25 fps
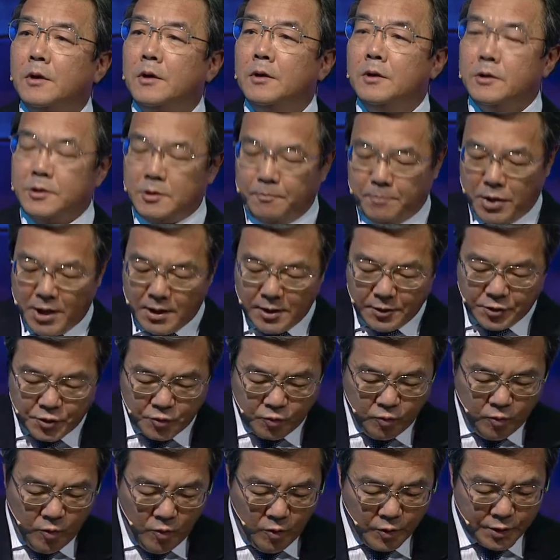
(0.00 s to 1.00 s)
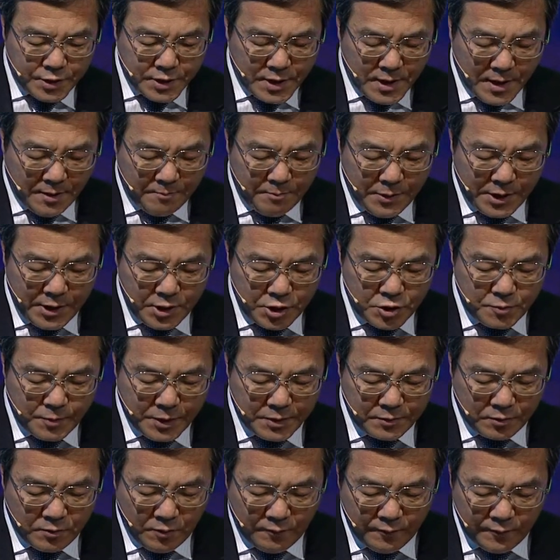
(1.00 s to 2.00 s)
the Ballast Water
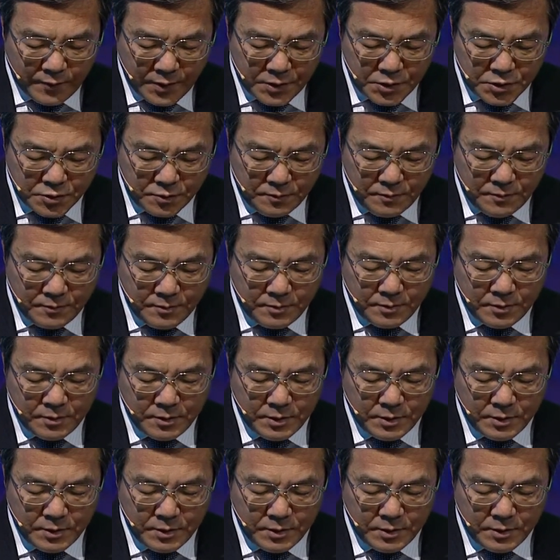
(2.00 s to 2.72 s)
Management Convention,